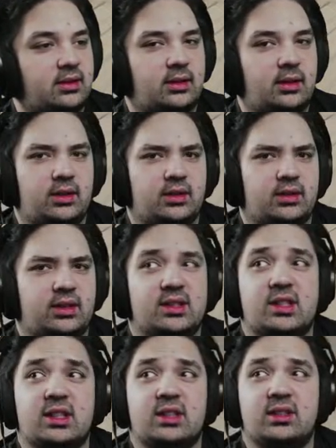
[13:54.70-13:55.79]
He didn't delete his
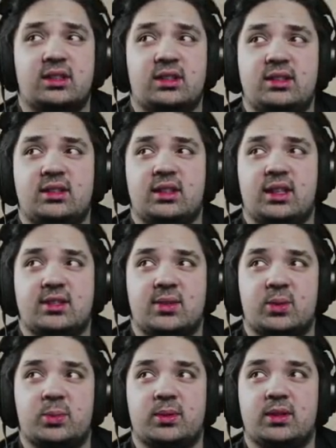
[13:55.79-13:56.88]
channel, did he? He's not that
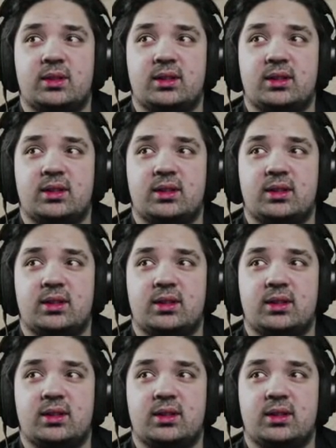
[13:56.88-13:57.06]
stupid.